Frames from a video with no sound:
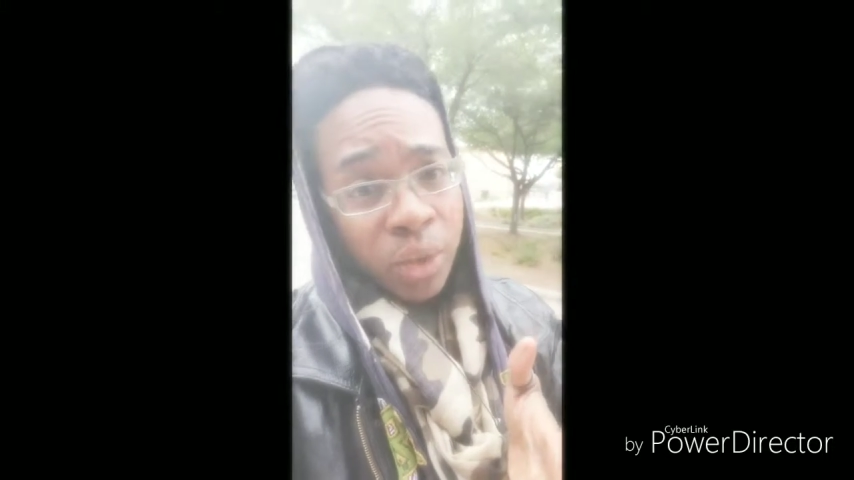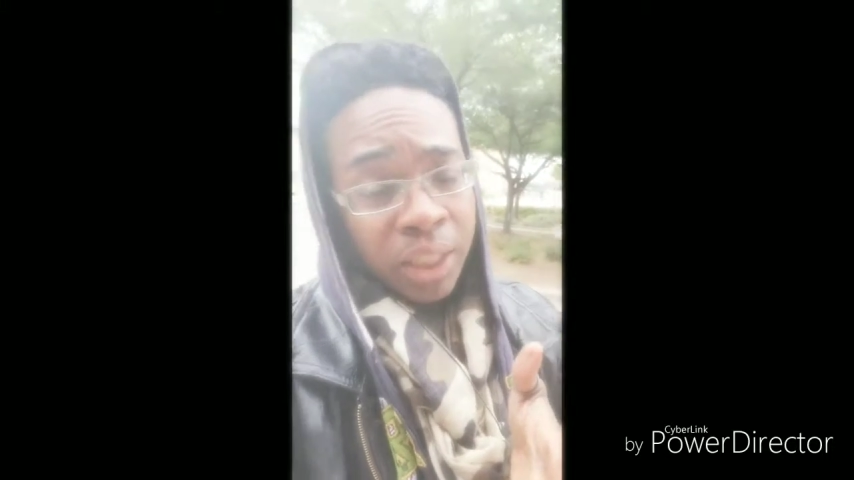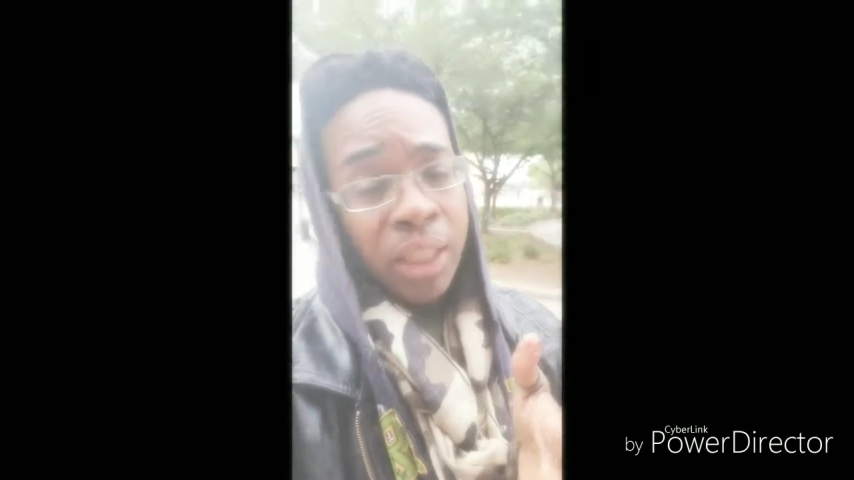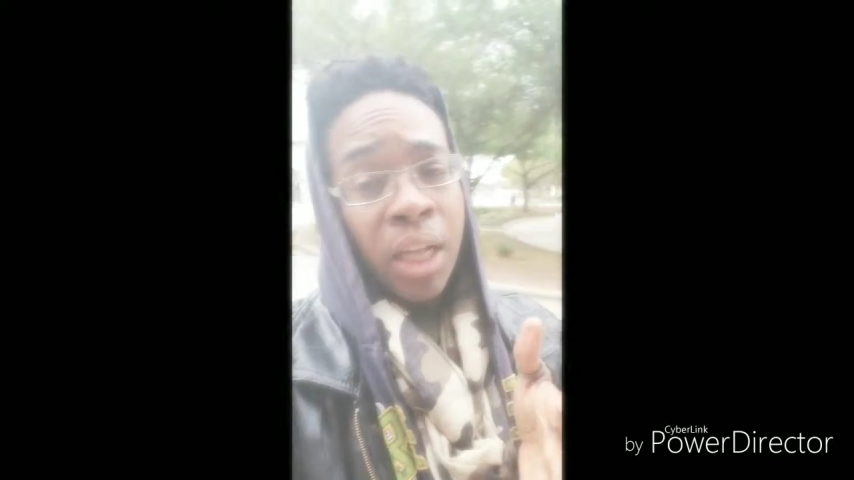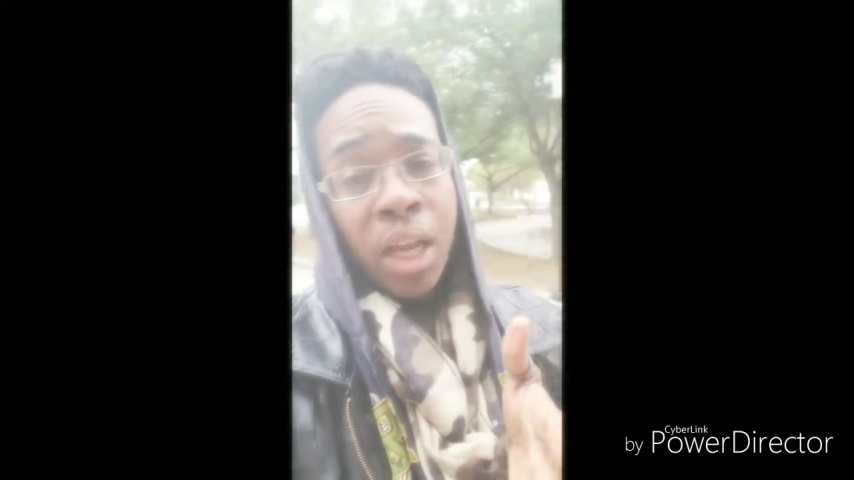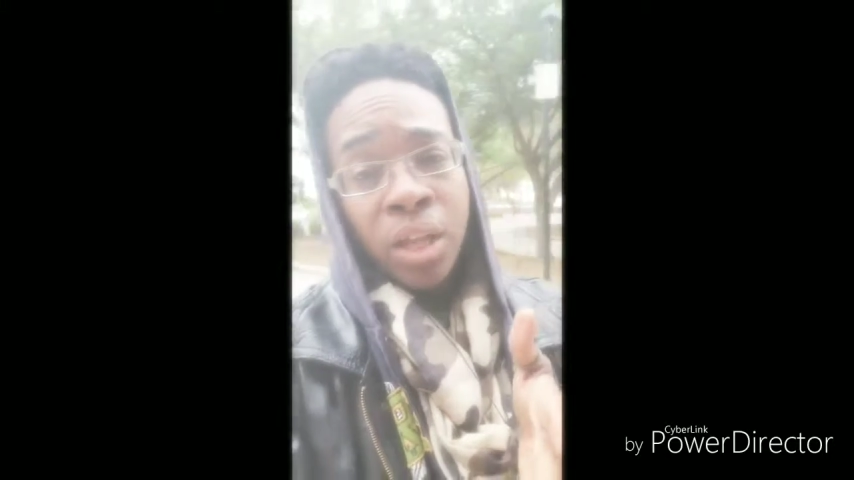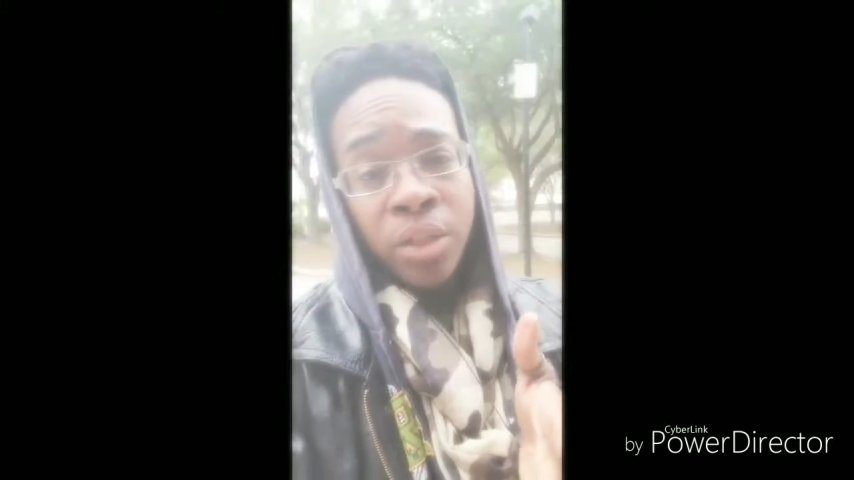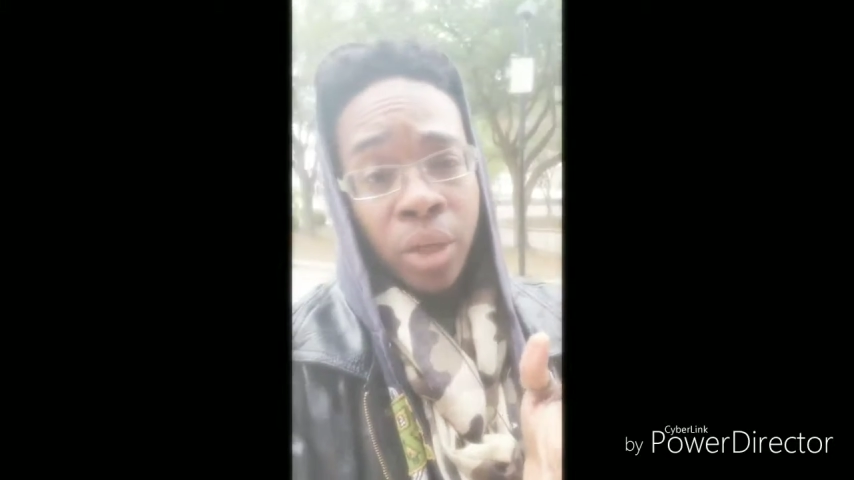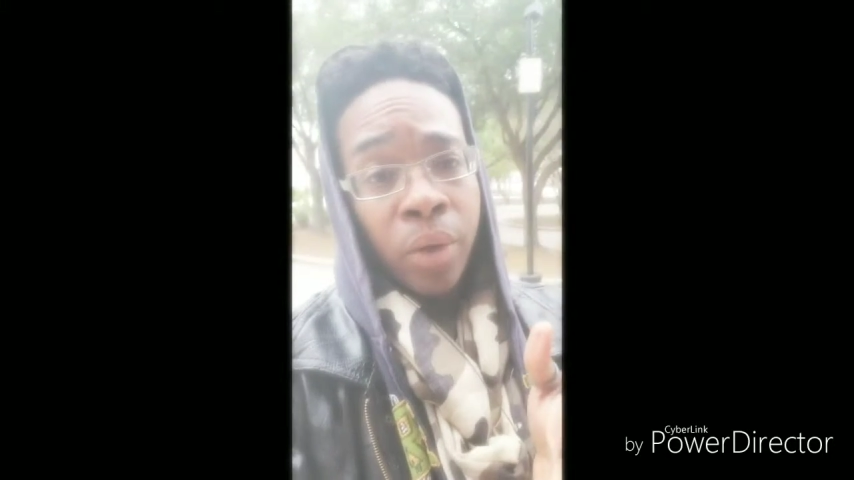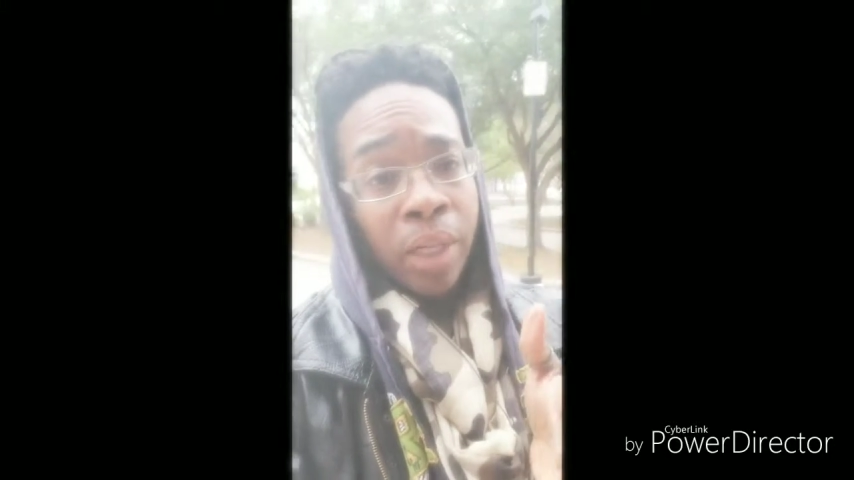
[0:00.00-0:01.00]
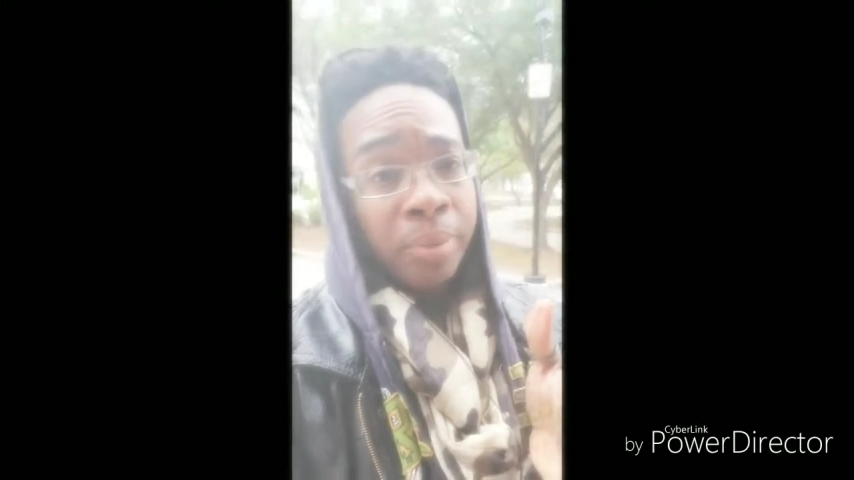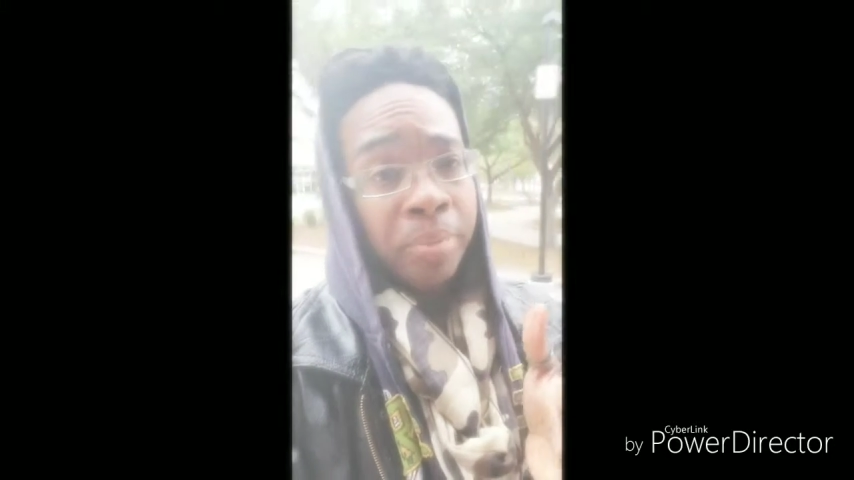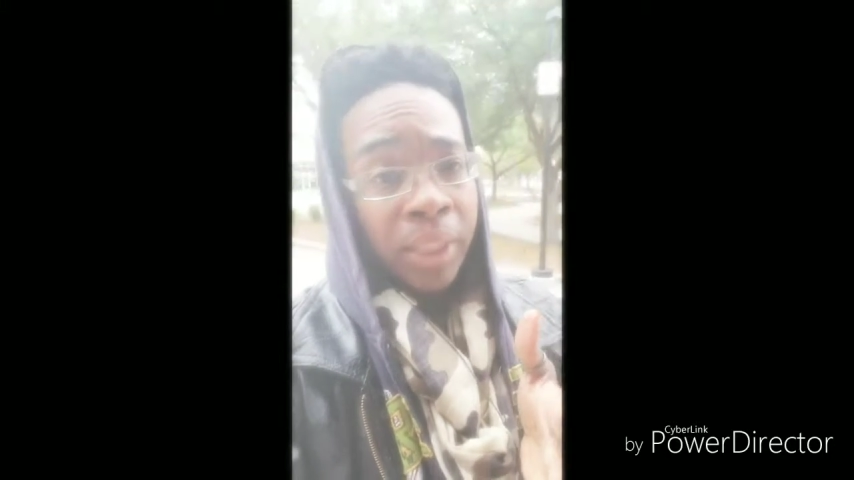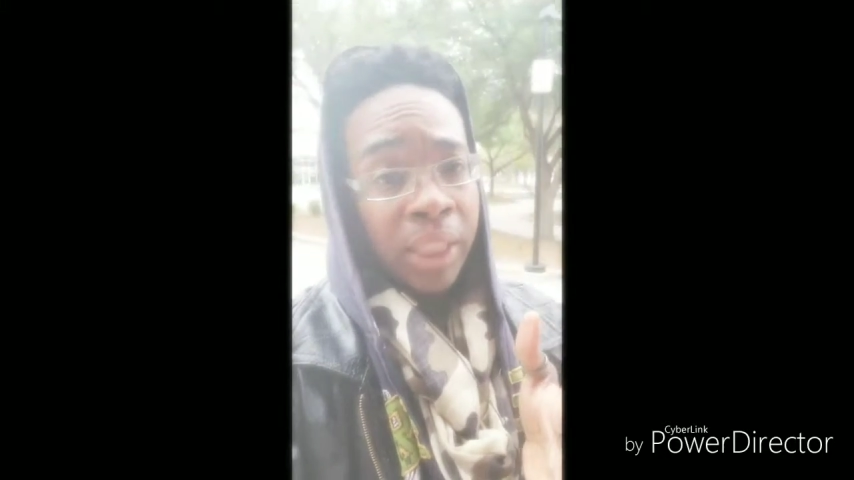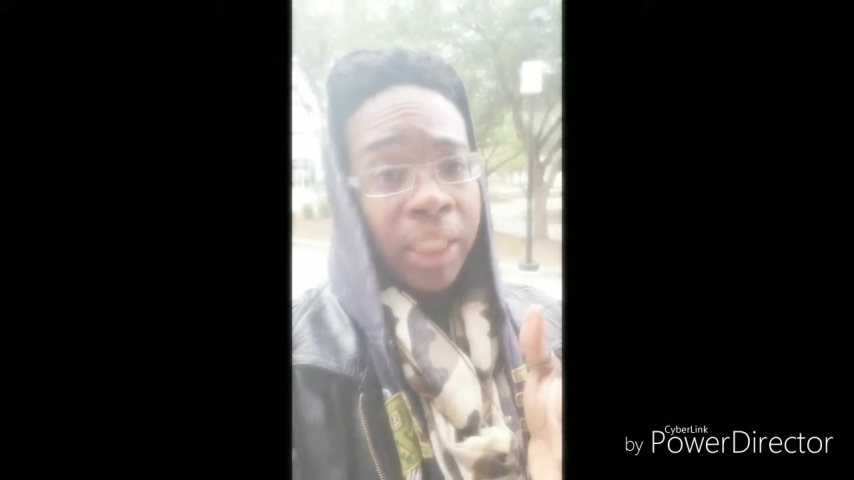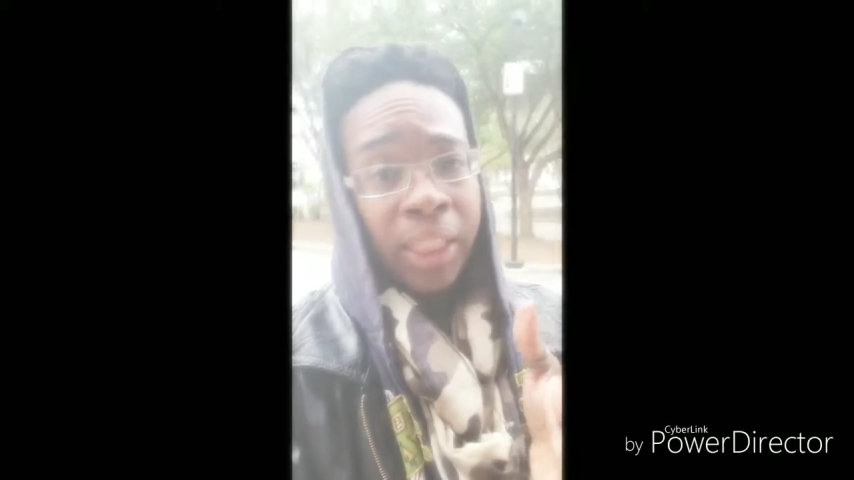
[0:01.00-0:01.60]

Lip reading: So that's